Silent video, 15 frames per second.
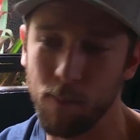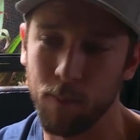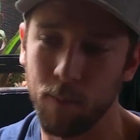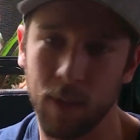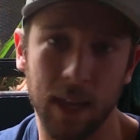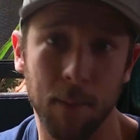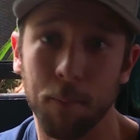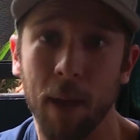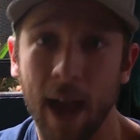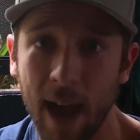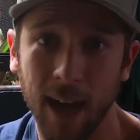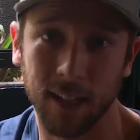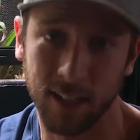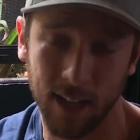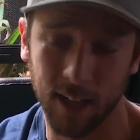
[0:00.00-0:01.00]

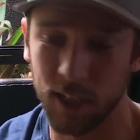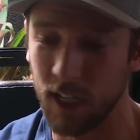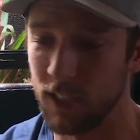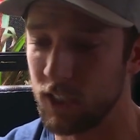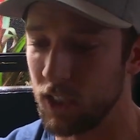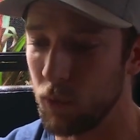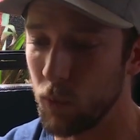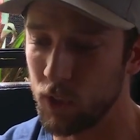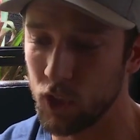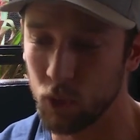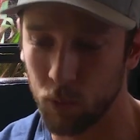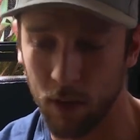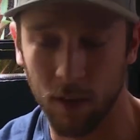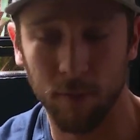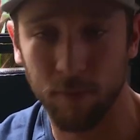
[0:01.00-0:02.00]
impact digestion, which is
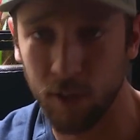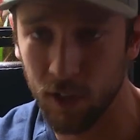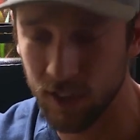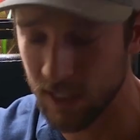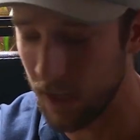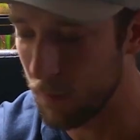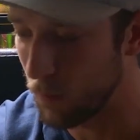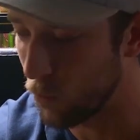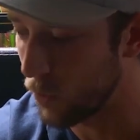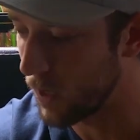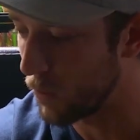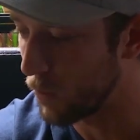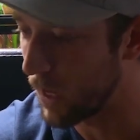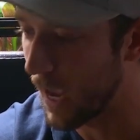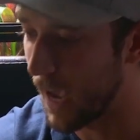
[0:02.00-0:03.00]
one of the fears that
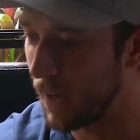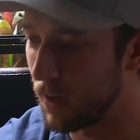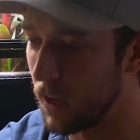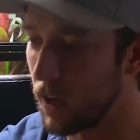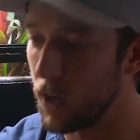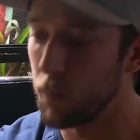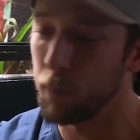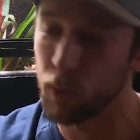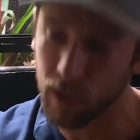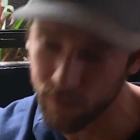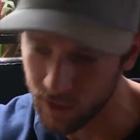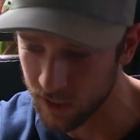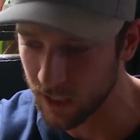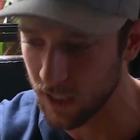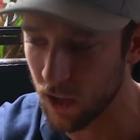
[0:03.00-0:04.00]
we had
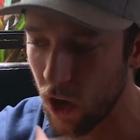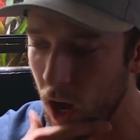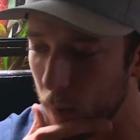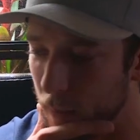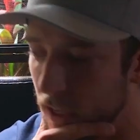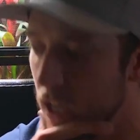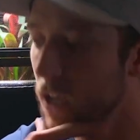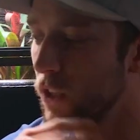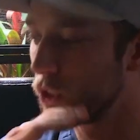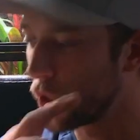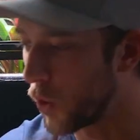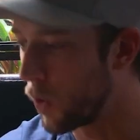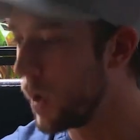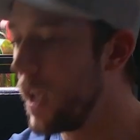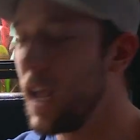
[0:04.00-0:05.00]
previously in the hobby.
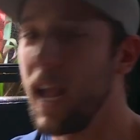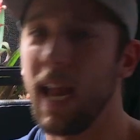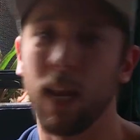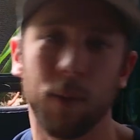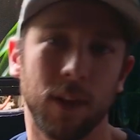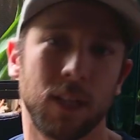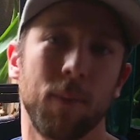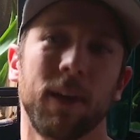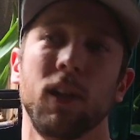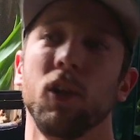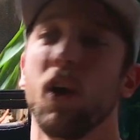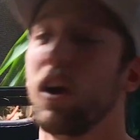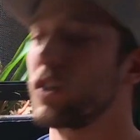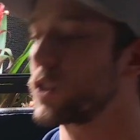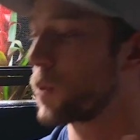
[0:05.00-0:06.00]
So anyway, to make a
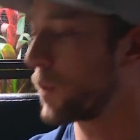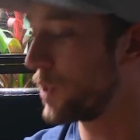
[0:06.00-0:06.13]
long story